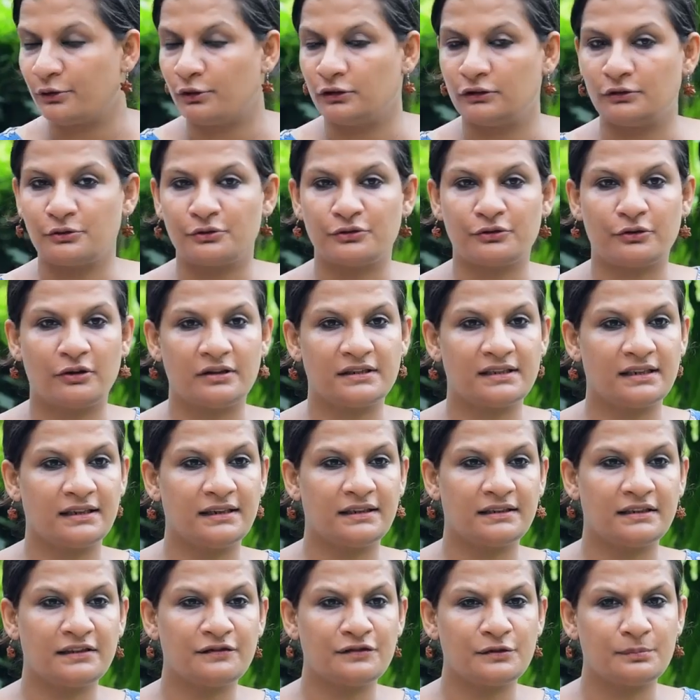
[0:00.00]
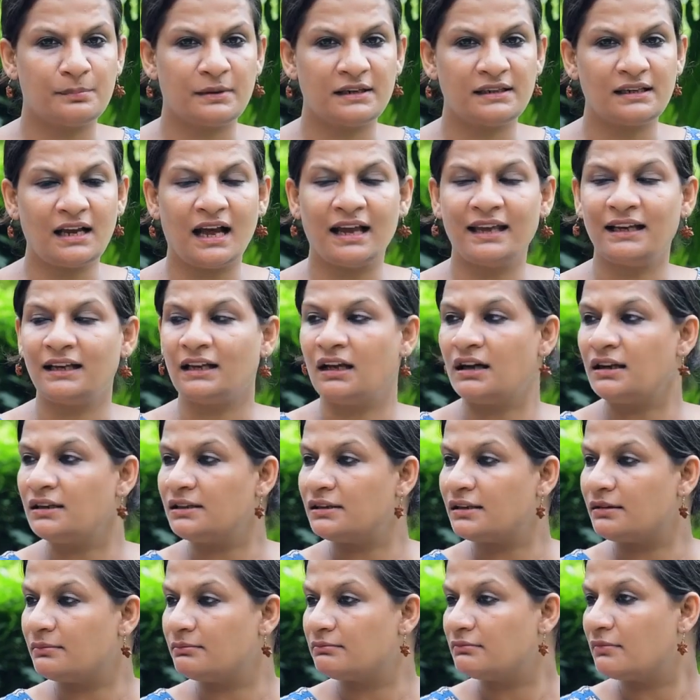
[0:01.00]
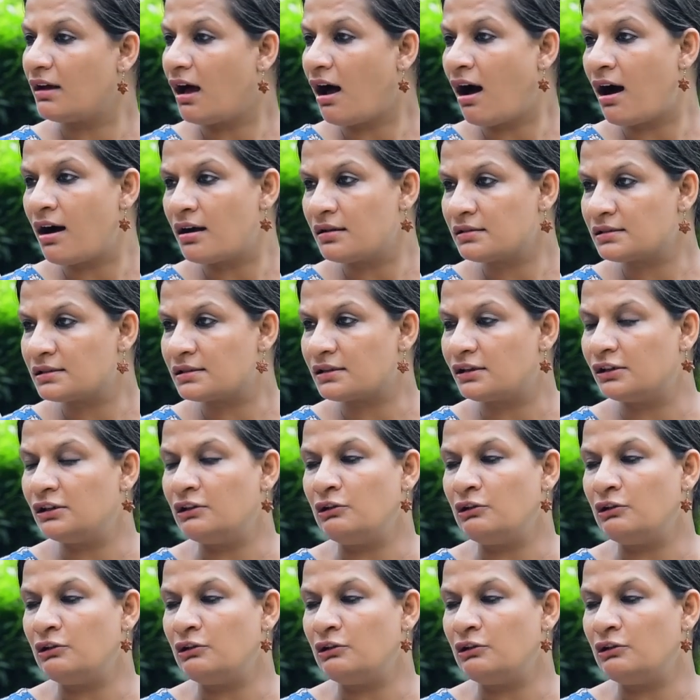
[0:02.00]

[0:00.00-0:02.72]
all those alternatives. But I can't ask a